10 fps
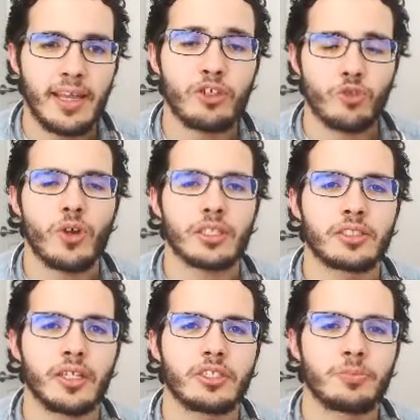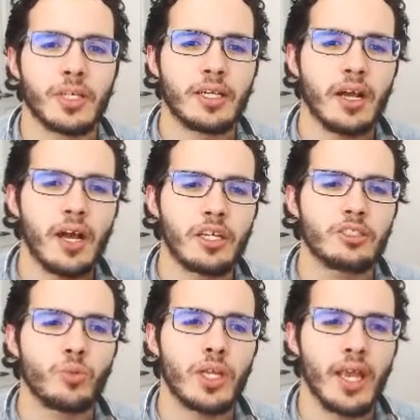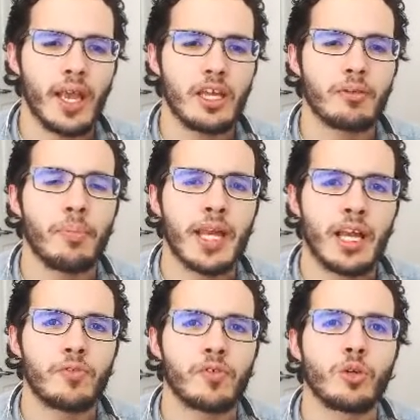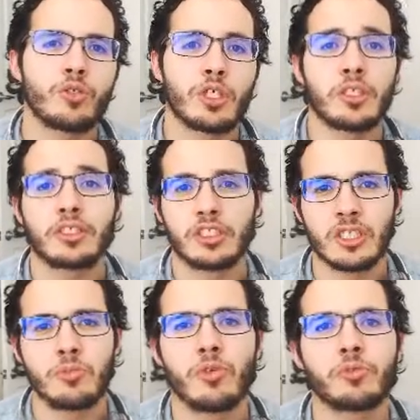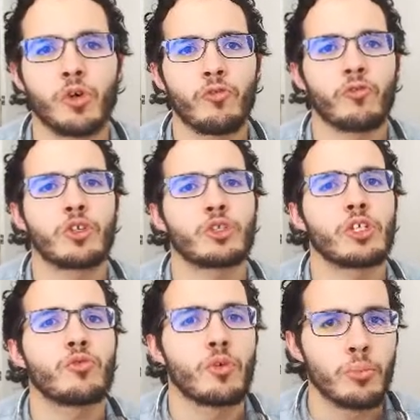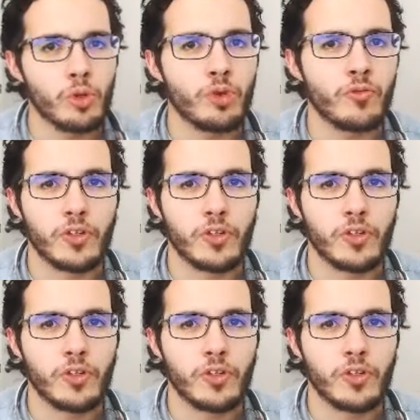interesting is because we had Mega Evolutions and Z moves officially removed,